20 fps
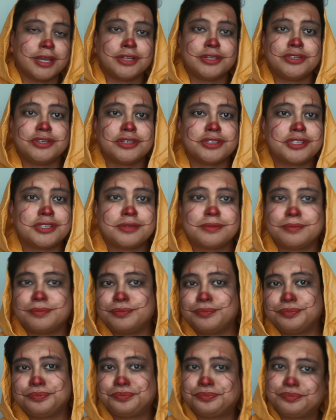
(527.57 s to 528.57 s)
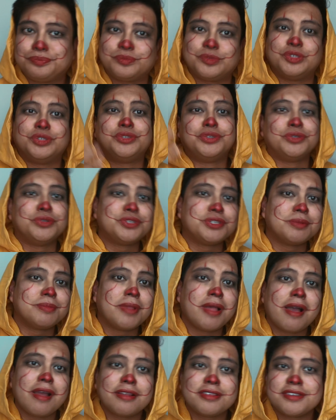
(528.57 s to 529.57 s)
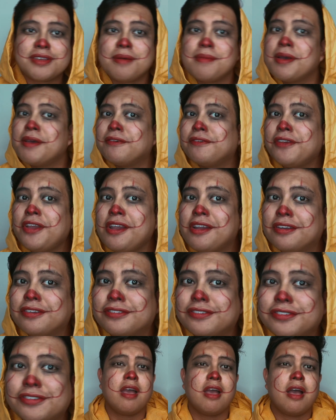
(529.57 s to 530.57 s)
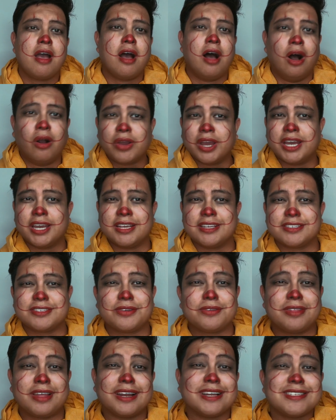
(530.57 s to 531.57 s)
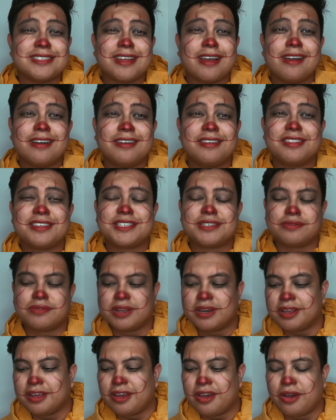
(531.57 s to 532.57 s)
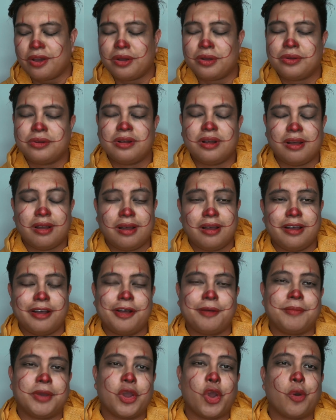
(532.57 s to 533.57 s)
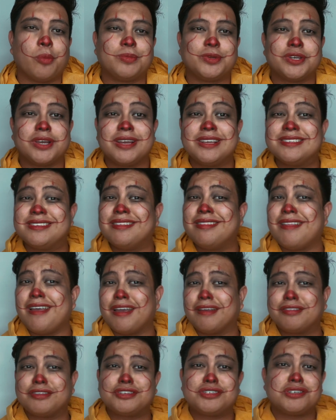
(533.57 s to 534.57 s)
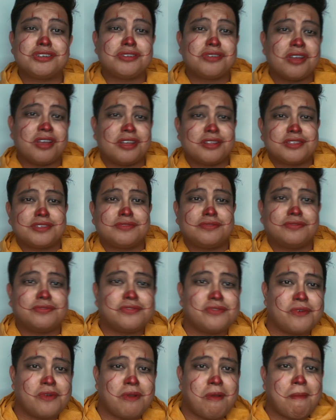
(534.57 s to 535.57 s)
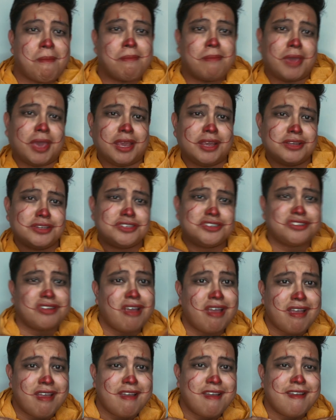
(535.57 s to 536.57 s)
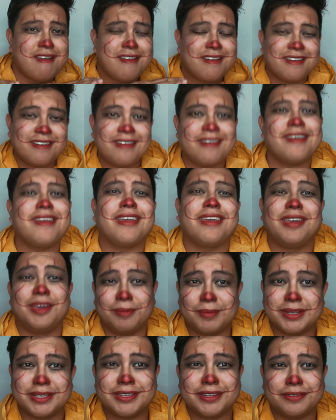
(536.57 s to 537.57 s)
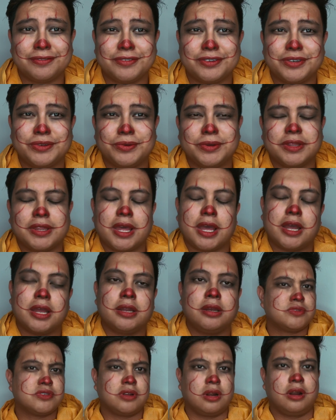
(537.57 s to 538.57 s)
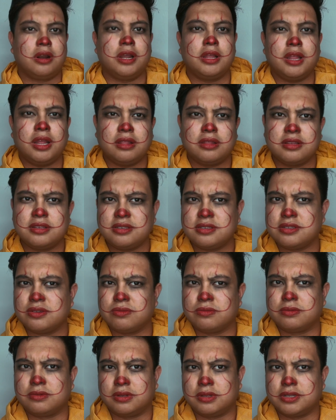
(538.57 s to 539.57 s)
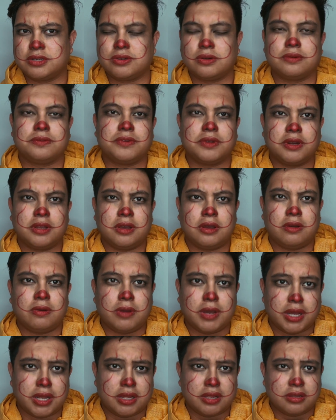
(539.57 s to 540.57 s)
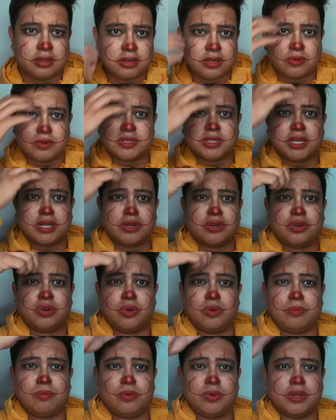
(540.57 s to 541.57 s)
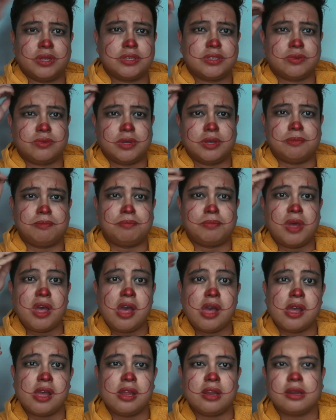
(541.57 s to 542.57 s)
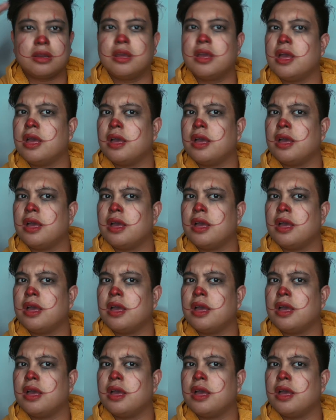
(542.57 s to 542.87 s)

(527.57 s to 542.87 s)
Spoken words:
I just drew some lines on my face. Okay, so that is the end of this video. I hope you guys liked the transformation. I hate myself for doing that. Sorry that this is a really short video and there was like no point to it, but